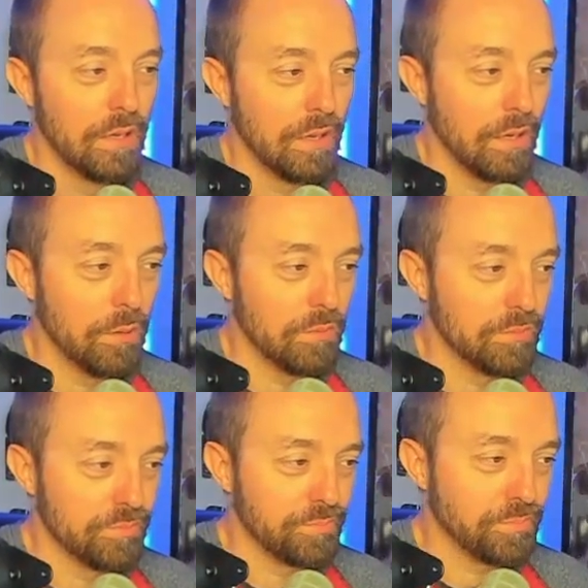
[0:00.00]
um,
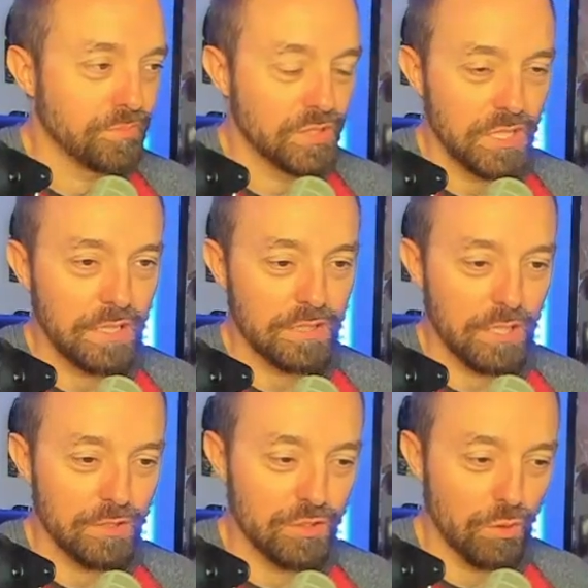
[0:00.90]
seeing as
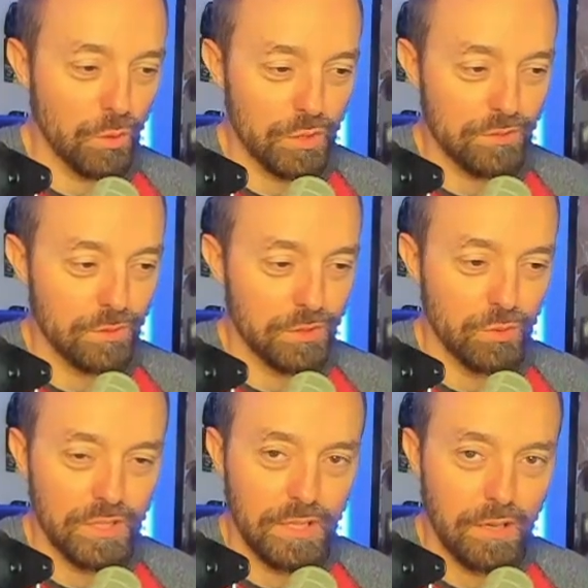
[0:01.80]
how the story wasn't really
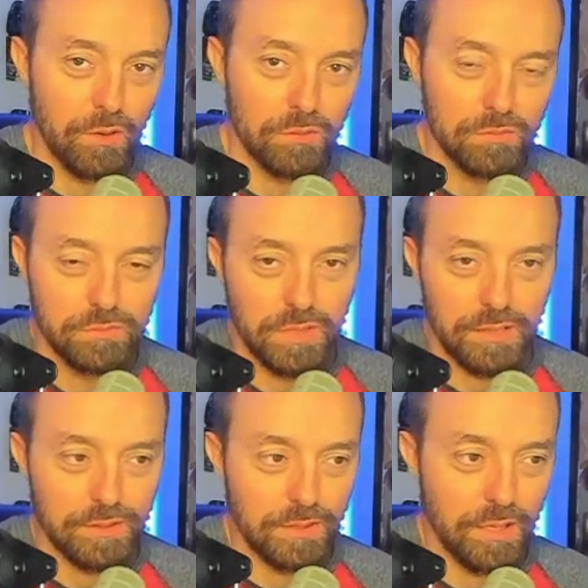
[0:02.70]
written out
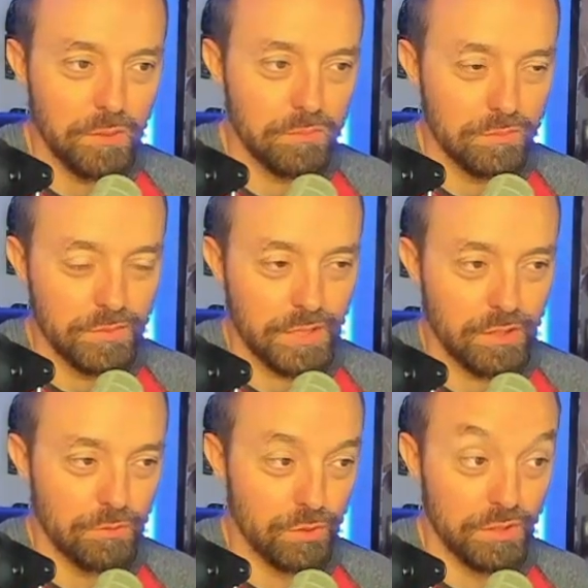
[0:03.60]
at the time, and they
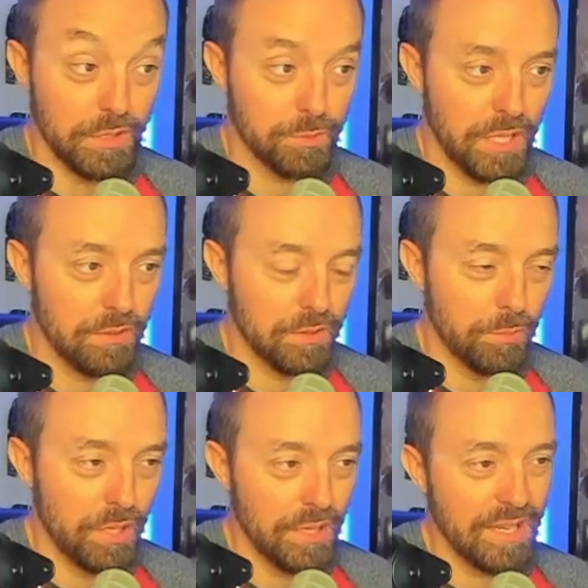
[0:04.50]
could have really expounded
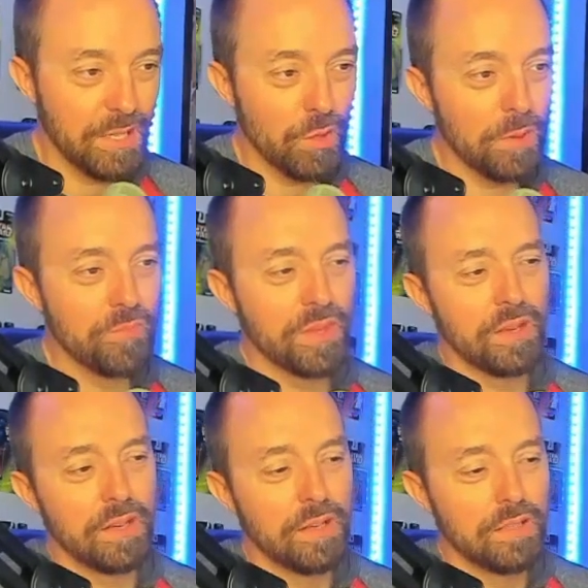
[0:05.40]
upon it. Anyway,
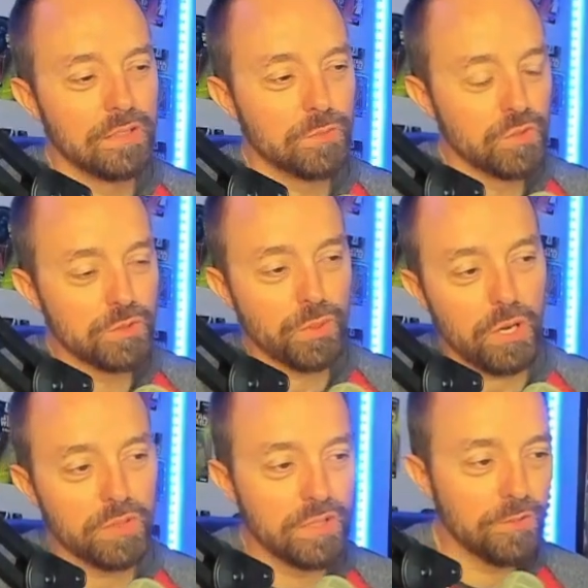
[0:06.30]
this movie's
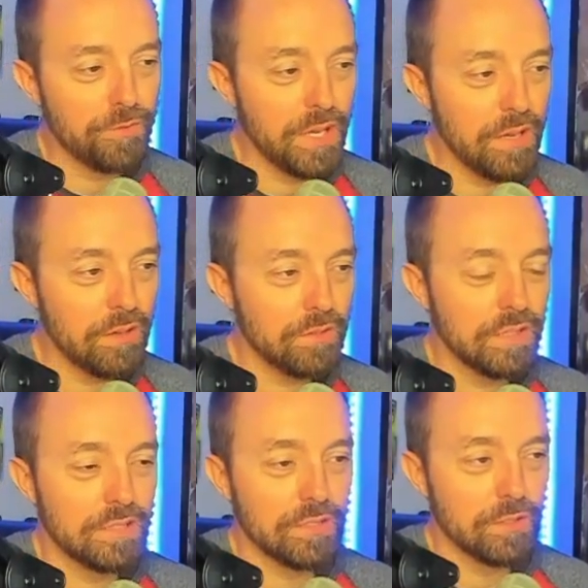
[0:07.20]
probably going to fail.
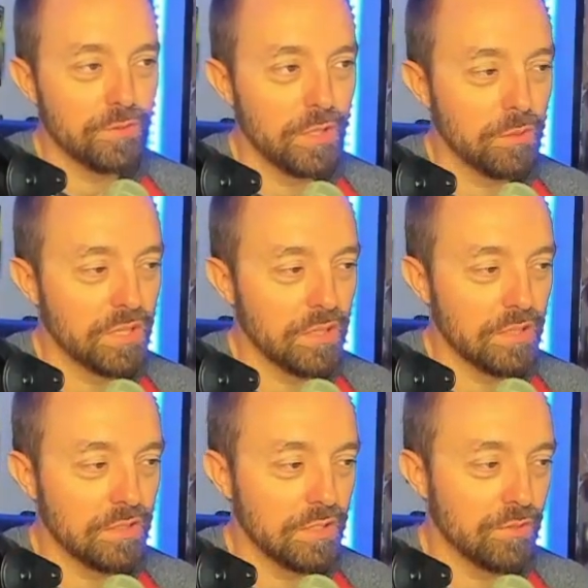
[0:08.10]
It's going to fail
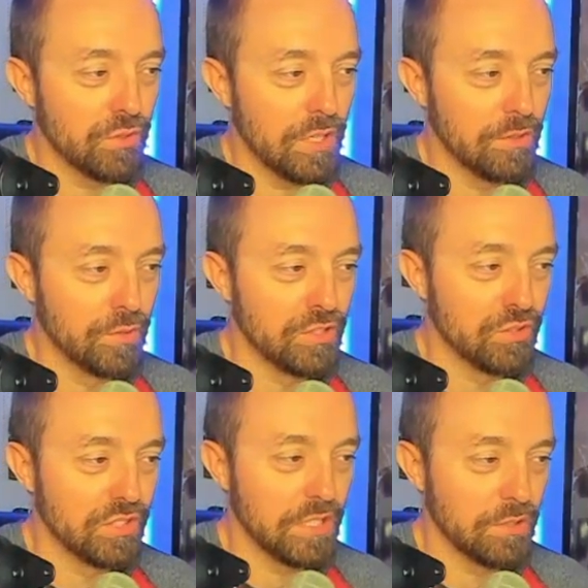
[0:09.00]
because they've tried to
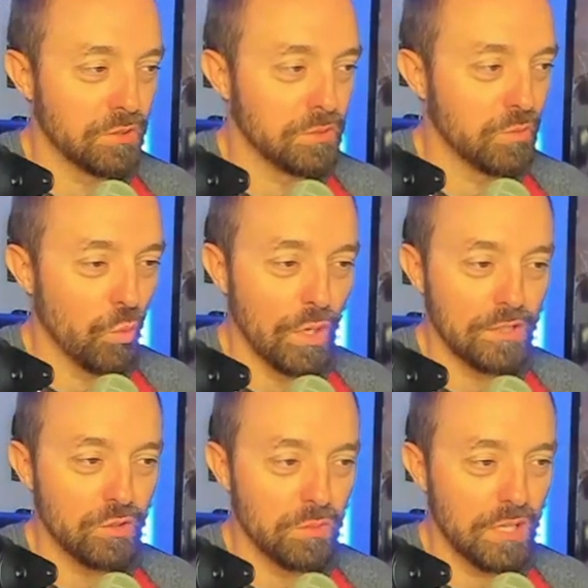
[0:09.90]
virtue signal way
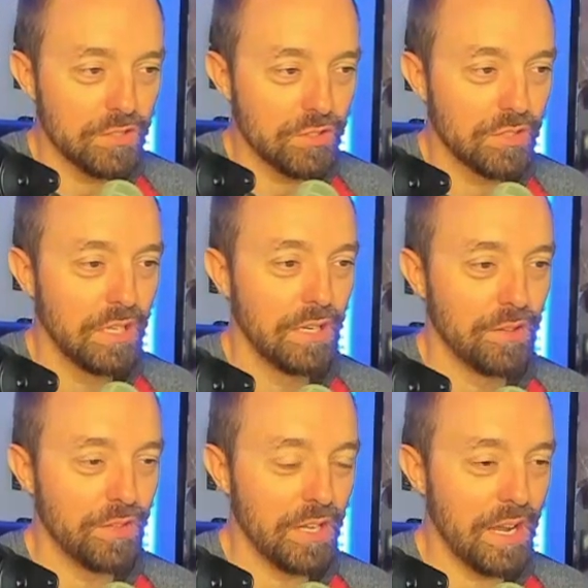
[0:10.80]
too much.
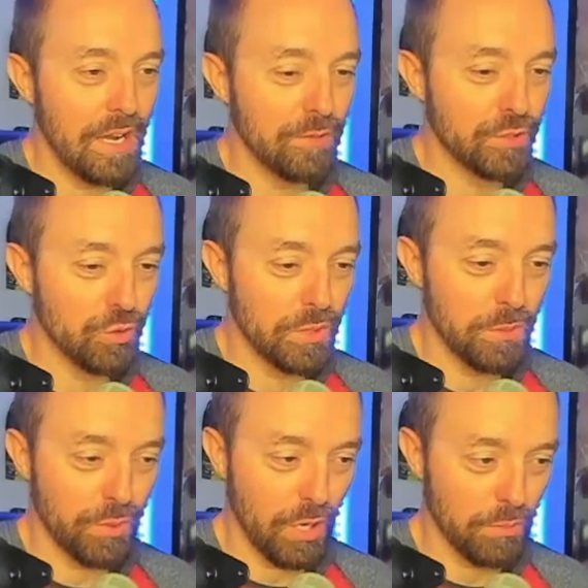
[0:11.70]
They have too many
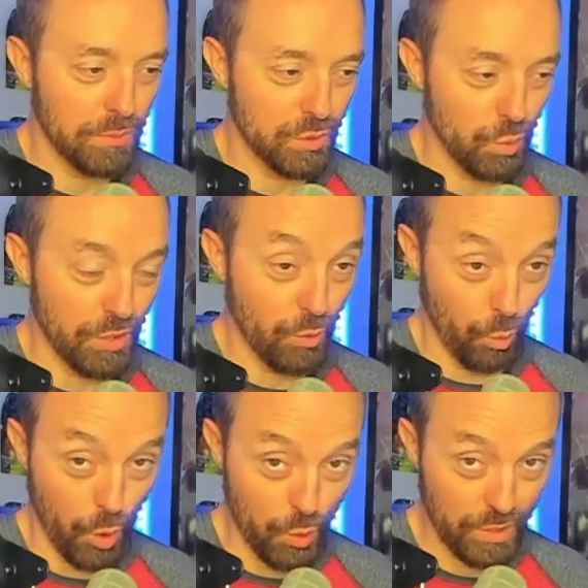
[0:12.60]
problems with
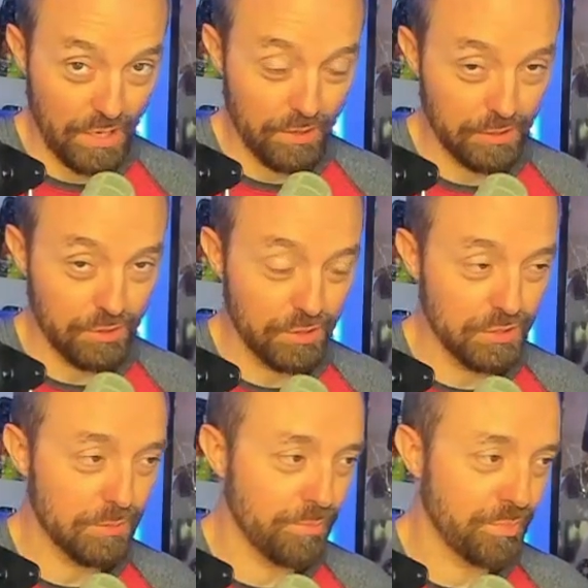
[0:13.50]
woke
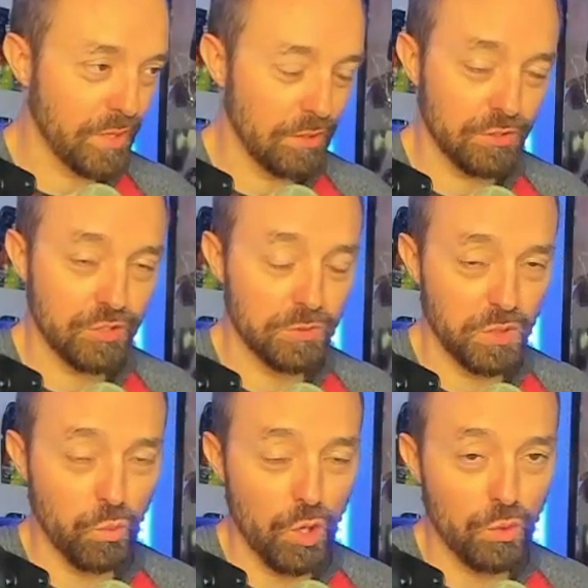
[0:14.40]
characters or excuse me,
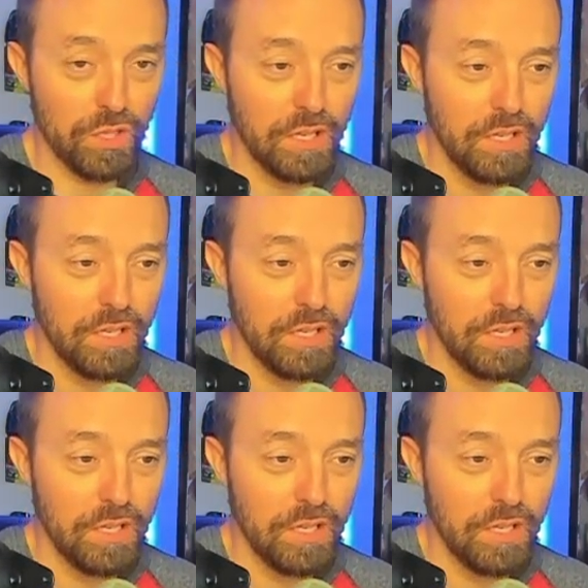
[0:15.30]
woke